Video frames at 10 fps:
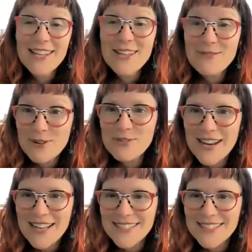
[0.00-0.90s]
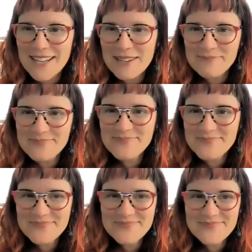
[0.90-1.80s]
And he wrote Green Eggs and Ham.
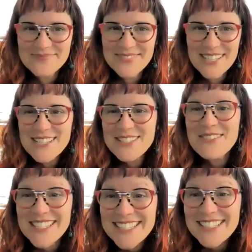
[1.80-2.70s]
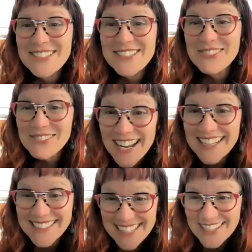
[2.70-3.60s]
So this is a great
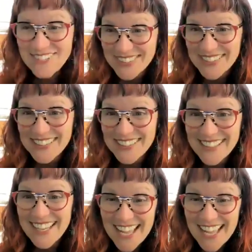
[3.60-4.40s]
example.